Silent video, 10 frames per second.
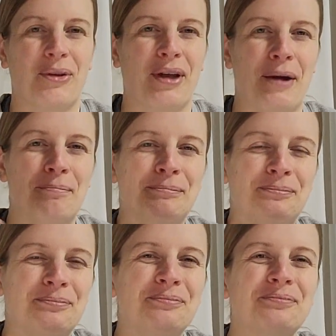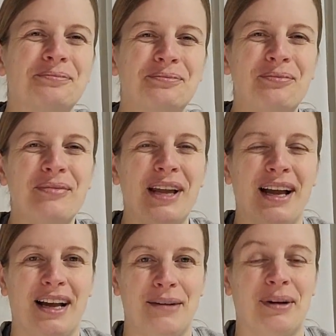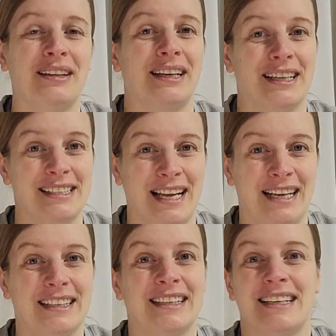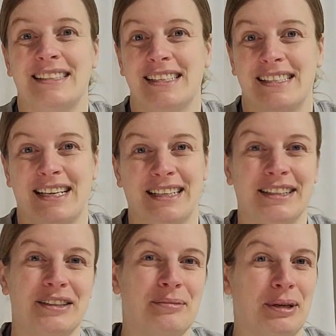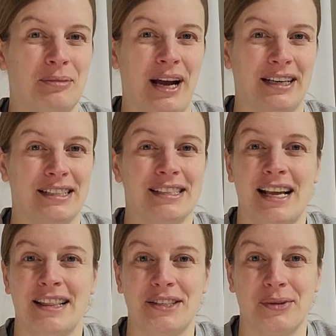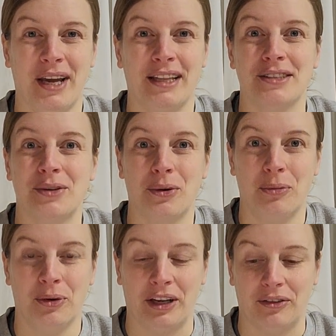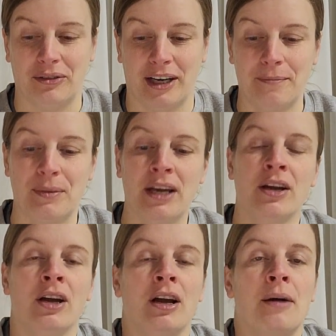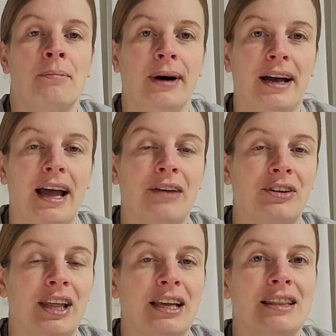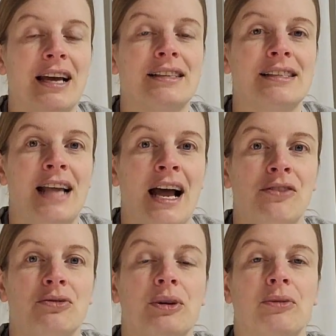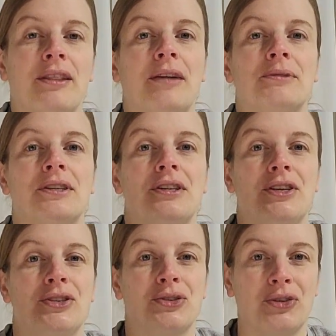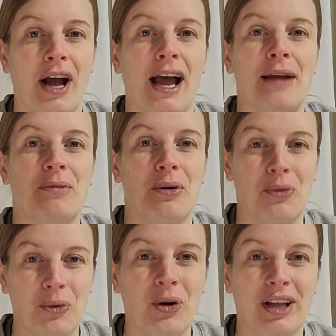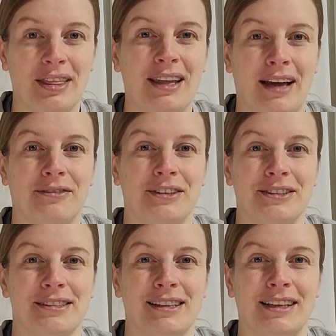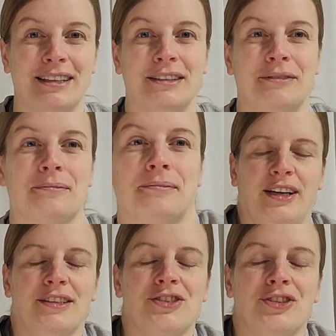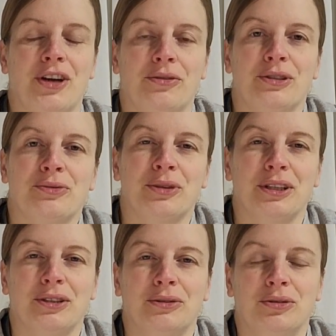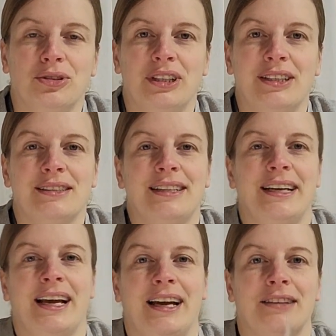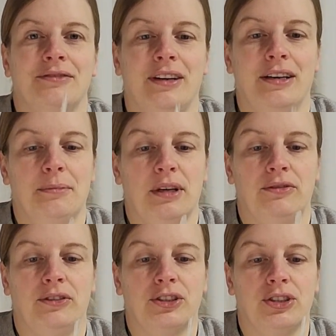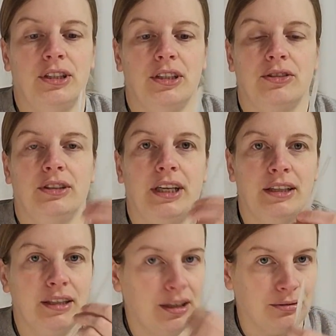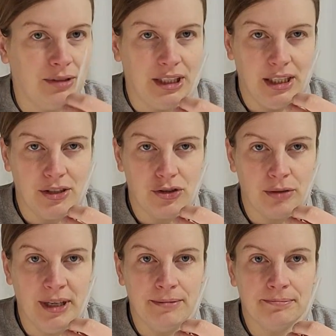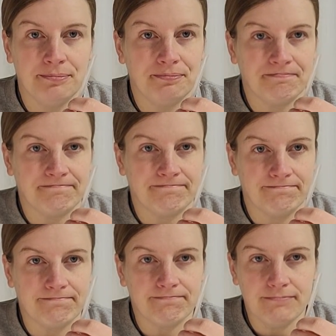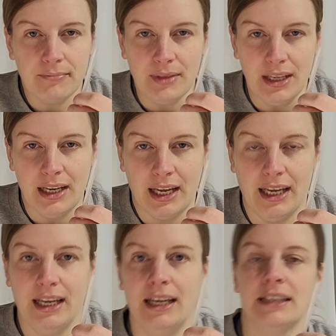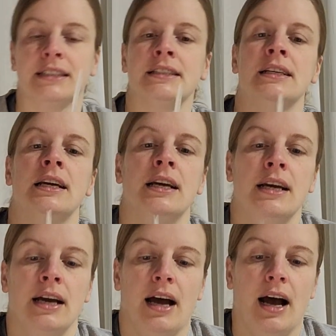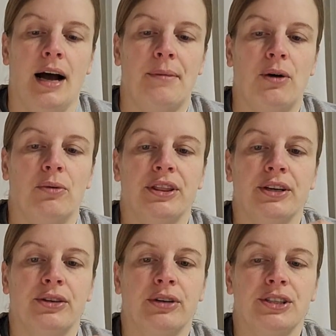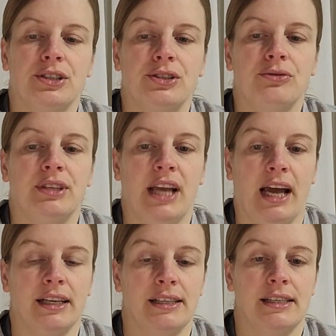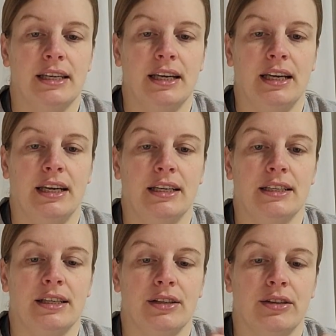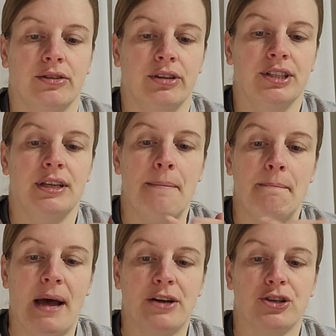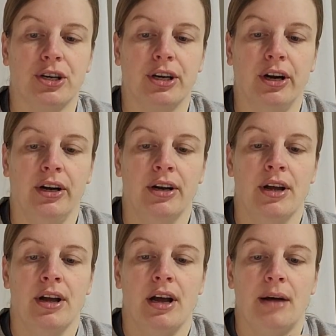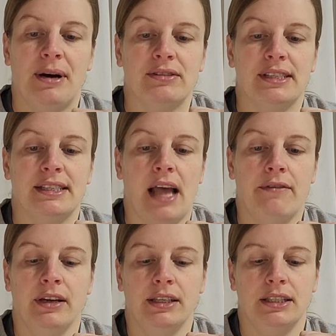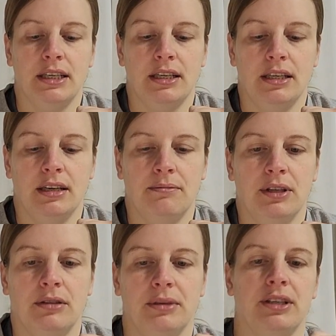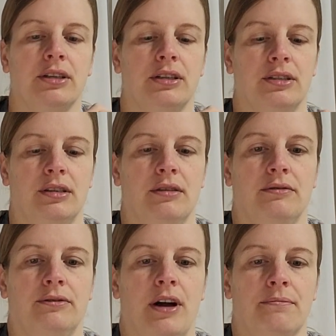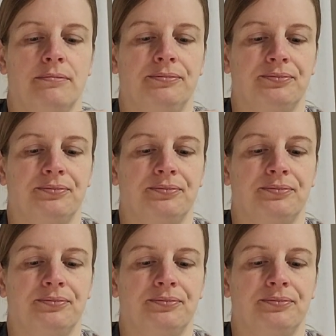Okay, like I said, it does take a little bit of practice, and that's okay. That's the whole point, right? But after they get that sound, we want them to describe what that feels like. Right, so what's really cool is they have officially created a reed instrument. And what they're going to do next is they're going to measure about 70 millimeters from